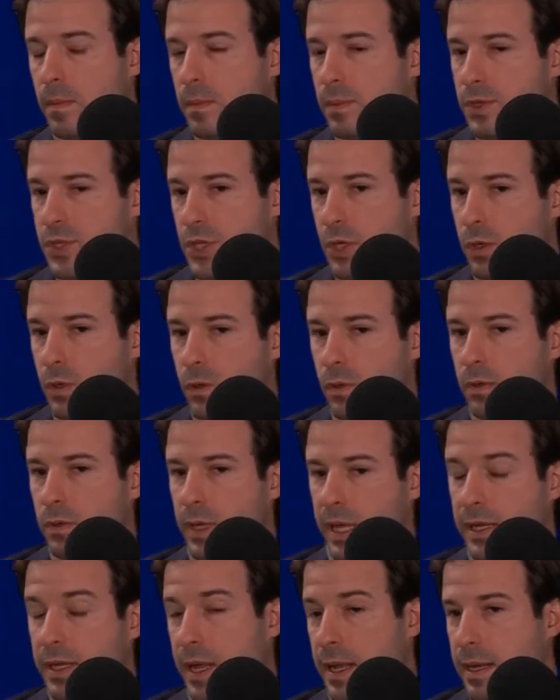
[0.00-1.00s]
So
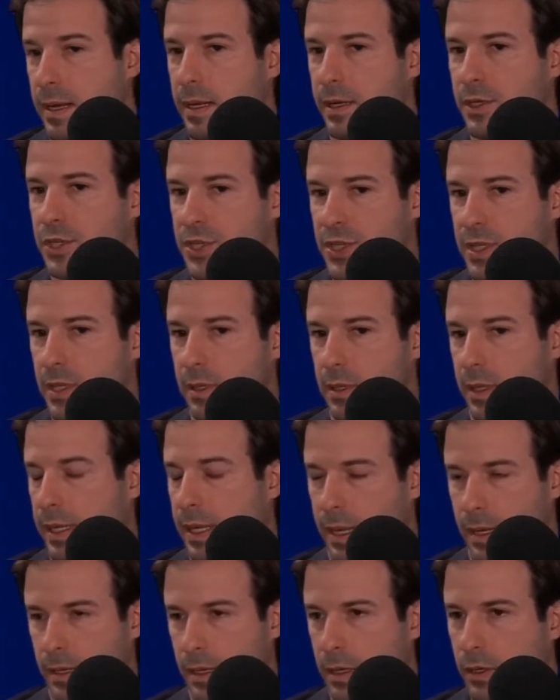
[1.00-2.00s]
and yeah, just to
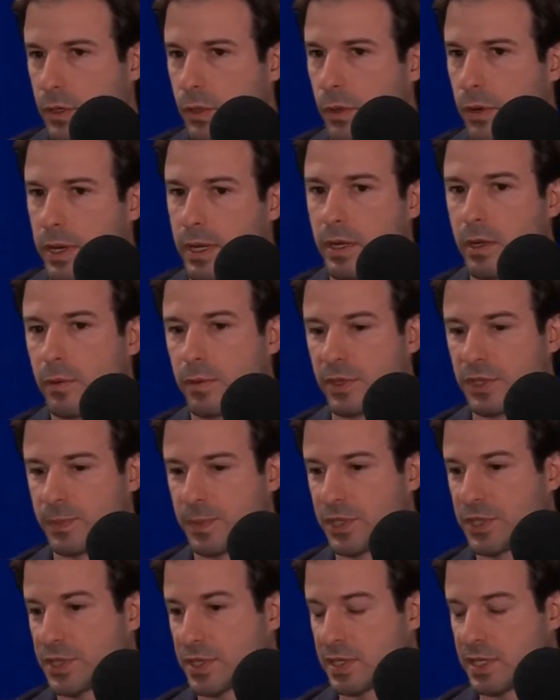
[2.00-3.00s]
and you already know this, but
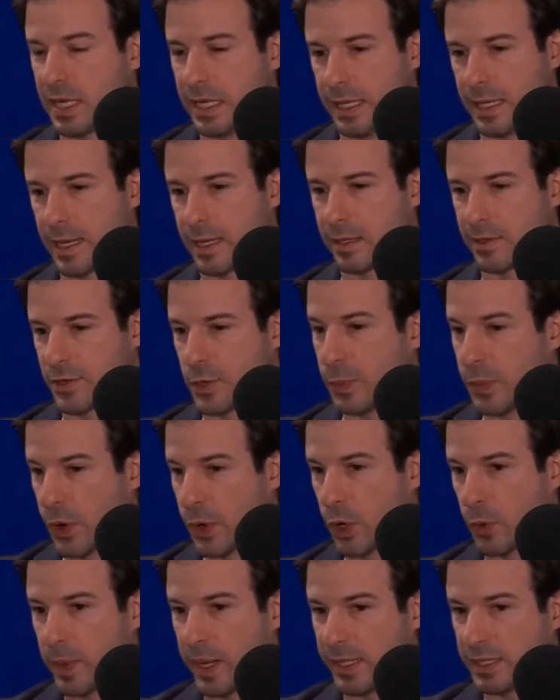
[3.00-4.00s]
just to say it again. So
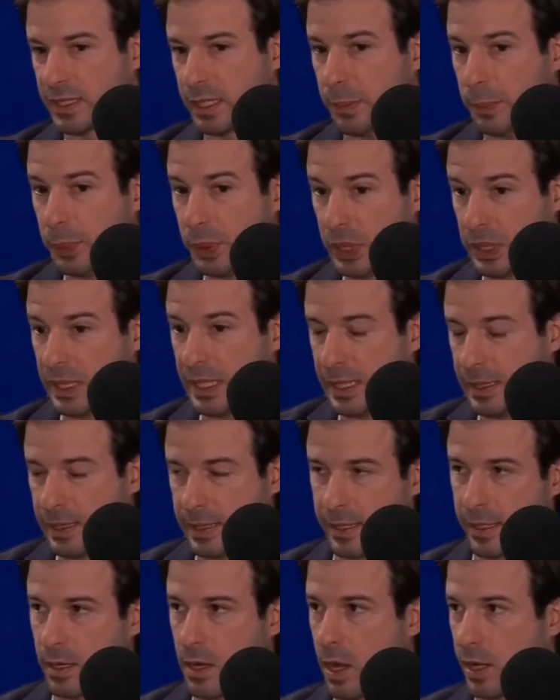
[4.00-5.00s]
BrokerBay is completely
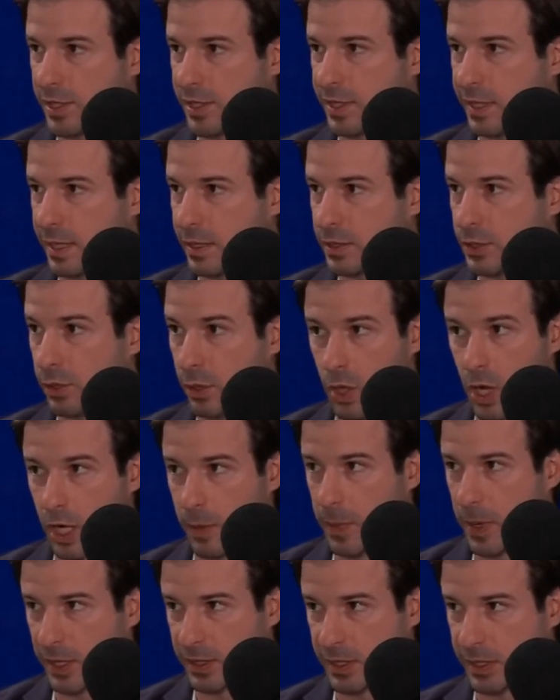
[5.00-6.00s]
agnostic to
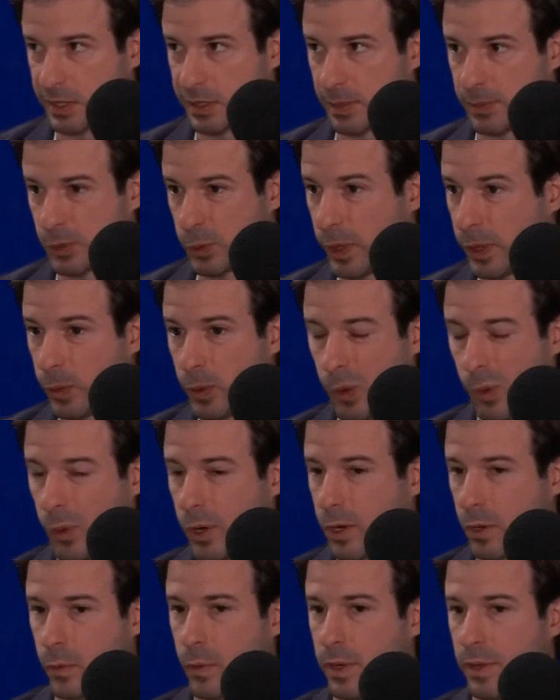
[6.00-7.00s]
lockbox systems. We will
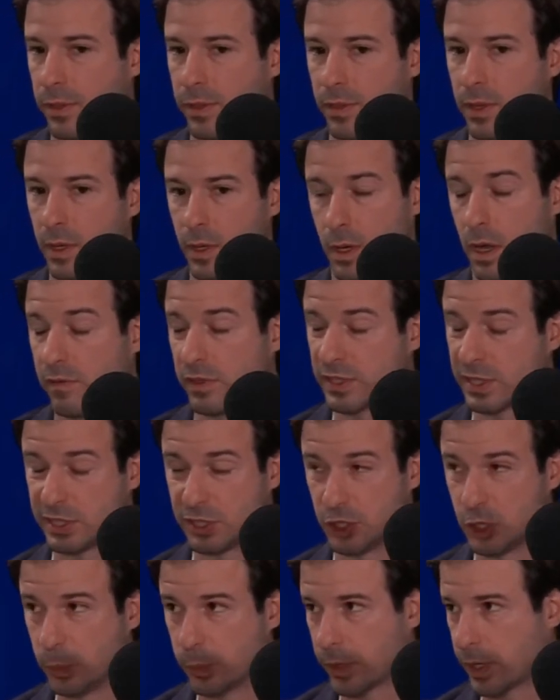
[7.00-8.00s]
work with obviously
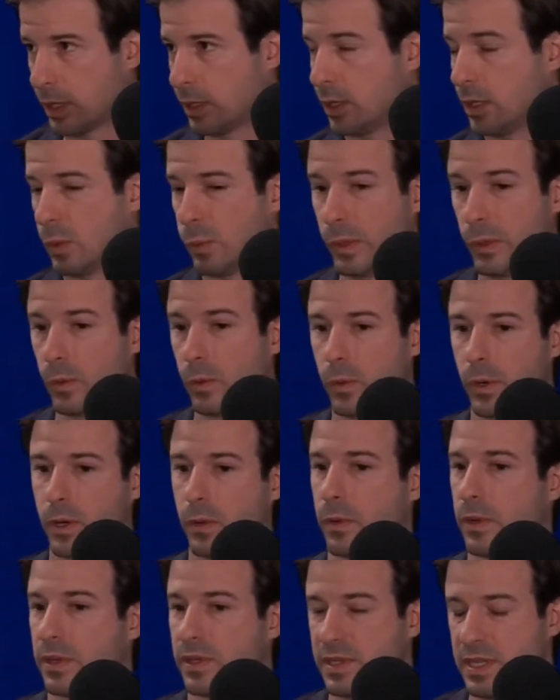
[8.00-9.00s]
Supra, we will work
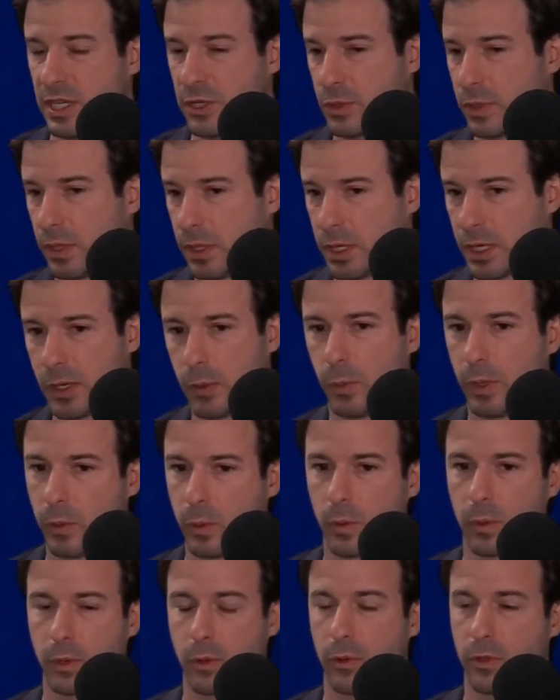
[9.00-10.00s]
with SentryLock, we will
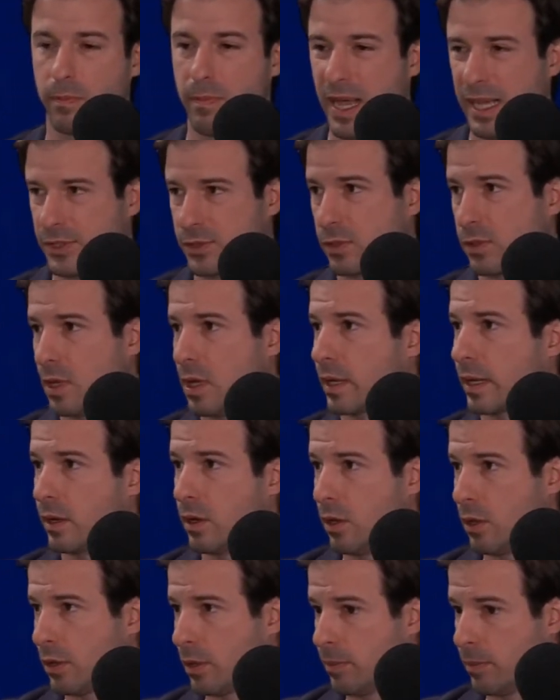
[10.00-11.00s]
work with MasterLock, and
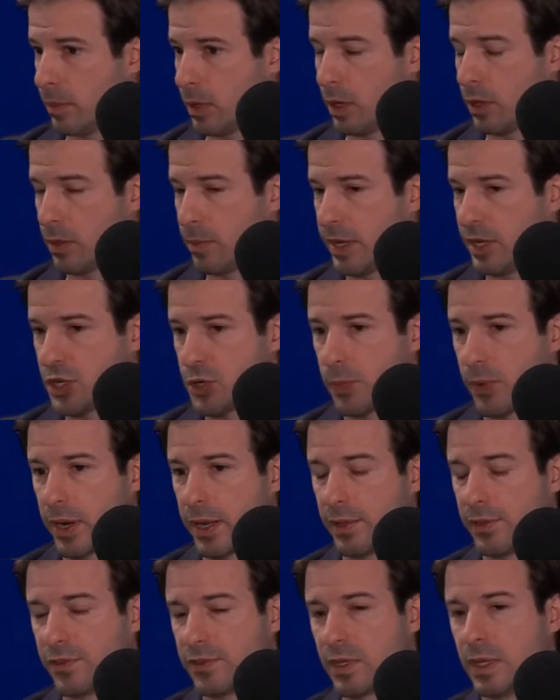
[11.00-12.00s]
all the major brands.